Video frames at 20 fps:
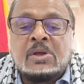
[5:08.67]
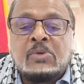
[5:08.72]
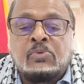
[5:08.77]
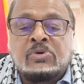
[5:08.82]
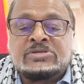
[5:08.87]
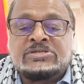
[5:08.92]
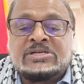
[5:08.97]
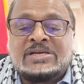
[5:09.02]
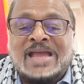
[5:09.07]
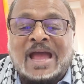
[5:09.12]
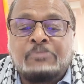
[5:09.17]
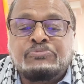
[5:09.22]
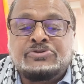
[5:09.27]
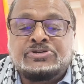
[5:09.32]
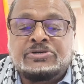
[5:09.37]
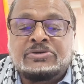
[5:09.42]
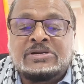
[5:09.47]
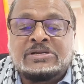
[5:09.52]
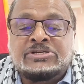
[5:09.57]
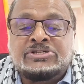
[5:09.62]
was
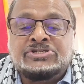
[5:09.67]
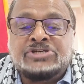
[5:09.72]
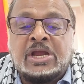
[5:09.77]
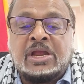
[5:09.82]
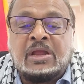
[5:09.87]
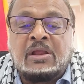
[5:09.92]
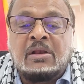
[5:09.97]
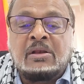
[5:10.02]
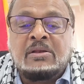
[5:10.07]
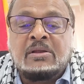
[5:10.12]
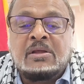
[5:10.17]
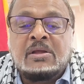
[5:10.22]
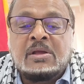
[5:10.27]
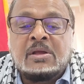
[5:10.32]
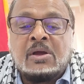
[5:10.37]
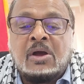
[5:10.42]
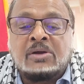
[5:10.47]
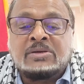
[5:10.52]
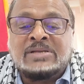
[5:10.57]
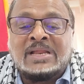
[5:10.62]
captured and jailed
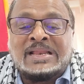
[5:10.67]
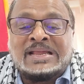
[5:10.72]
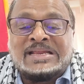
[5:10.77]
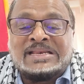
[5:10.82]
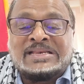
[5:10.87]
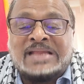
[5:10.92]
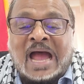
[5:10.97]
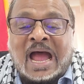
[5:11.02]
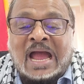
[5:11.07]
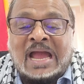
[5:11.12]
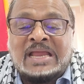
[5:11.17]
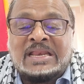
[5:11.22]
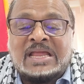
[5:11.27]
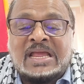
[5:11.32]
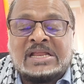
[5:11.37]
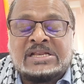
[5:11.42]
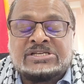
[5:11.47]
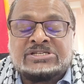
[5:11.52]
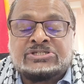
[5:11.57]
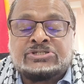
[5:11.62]
until he died
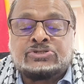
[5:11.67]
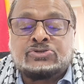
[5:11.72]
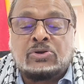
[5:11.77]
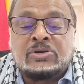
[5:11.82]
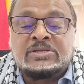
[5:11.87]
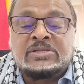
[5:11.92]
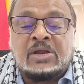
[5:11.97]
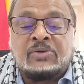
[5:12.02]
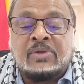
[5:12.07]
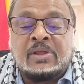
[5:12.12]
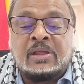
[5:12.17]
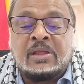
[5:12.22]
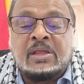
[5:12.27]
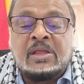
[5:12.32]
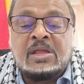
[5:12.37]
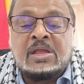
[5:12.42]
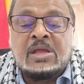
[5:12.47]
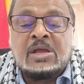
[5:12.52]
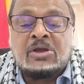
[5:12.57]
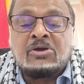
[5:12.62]
in solitary
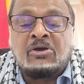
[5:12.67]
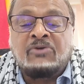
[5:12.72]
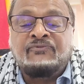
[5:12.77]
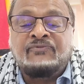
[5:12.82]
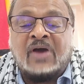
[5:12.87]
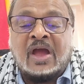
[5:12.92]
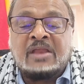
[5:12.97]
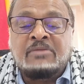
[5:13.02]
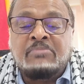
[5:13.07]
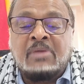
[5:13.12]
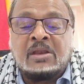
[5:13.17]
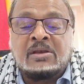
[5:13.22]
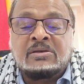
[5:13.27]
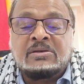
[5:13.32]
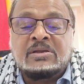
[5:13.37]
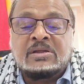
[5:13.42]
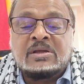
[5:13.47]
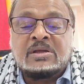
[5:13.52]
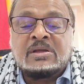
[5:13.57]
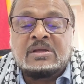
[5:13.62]
confinement
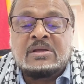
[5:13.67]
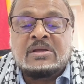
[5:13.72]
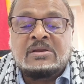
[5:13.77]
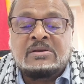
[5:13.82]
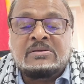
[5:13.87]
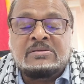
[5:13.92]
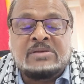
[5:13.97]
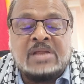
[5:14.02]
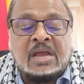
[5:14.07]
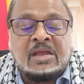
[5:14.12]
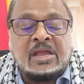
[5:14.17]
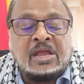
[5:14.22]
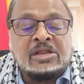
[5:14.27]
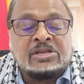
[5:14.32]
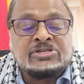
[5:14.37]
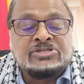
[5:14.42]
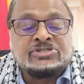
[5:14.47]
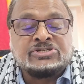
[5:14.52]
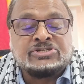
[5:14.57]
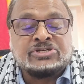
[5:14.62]

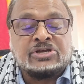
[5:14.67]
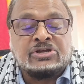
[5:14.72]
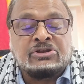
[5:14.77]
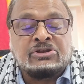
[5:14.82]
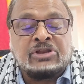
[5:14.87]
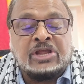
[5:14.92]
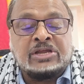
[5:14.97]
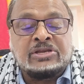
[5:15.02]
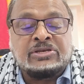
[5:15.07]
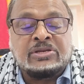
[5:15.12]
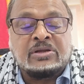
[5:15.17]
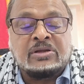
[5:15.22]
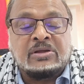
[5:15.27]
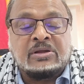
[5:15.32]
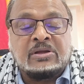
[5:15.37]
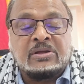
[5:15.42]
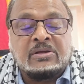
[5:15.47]
decades later.